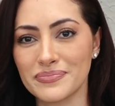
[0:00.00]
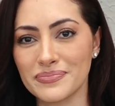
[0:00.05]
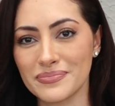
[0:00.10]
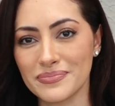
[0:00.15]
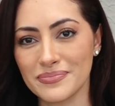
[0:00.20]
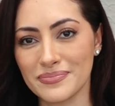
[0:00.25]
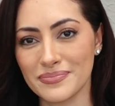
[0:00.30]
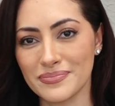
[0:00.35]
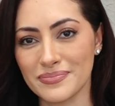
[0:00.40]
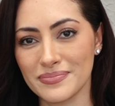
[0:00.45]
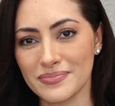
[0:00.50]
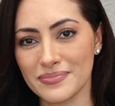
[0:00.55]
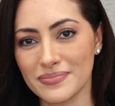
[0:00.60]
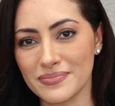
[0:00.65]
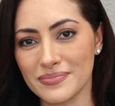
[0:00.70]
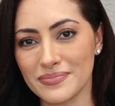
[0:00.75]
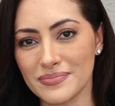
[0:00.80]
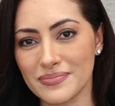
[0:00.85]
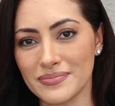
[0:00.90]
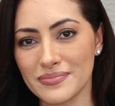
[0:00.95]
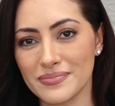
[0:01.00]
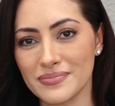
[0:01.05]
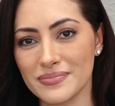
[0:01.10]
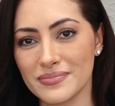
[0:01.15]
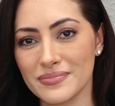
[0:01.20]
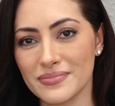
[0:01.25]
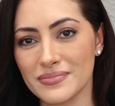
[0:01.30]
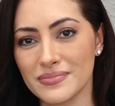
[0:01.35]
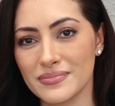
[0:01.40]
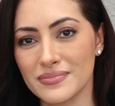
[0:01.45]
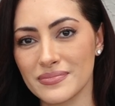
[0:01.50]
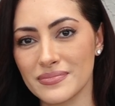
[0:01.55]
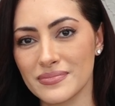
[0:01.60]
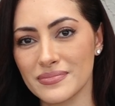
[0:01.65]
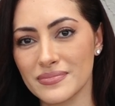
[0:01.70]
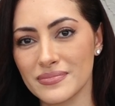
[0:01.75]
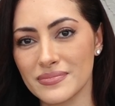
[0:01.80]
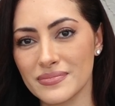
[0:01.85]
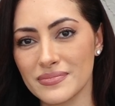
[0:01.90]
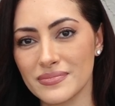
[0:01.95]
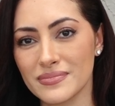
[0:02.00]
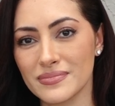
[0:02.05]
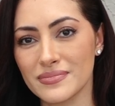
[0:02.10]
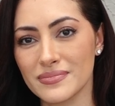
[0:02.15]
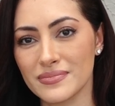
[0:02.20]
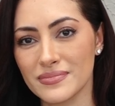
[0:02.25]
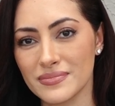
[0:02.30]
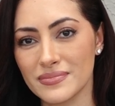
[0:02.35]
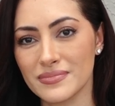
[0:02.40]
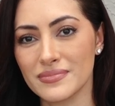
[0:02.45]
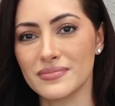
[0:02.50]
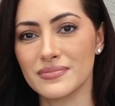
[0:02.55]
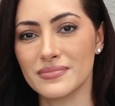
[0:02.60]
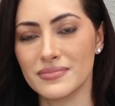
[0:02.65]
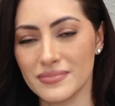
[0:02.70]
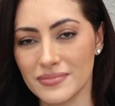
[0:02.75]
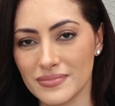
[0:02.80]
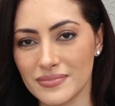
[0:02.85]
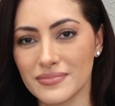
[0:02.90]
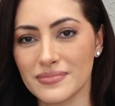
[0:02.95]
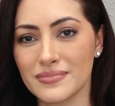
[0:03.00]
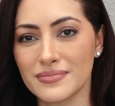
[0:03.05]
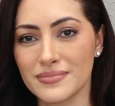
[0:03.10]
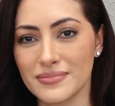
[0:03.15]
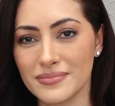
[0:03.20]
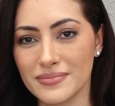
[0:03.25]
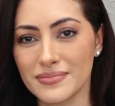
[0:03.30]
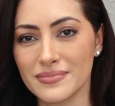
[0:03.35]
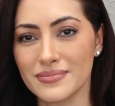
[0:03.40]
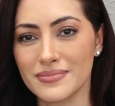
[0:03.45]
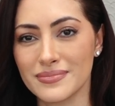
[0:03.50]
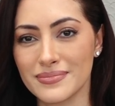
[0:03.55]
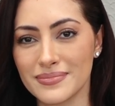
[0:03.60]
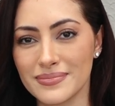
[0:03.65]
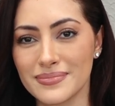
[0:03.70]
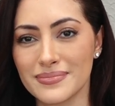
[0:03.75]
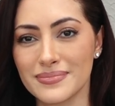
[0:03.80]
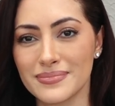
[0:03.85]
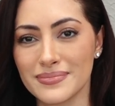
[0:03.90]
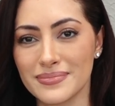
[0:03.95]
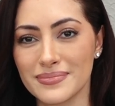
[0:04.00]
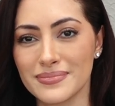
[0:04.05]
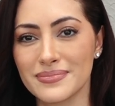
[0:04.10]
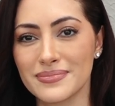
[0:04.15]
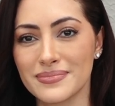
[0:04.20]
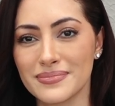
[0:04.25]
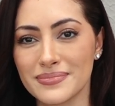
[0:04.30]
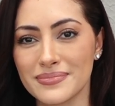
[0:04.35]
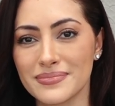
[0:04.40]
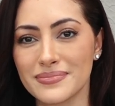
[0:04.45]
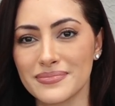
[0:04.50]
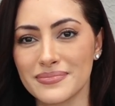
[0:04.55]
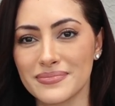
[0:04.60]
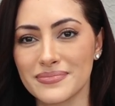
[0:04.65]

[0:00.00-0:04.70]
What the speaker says: No one is speaking in this clip.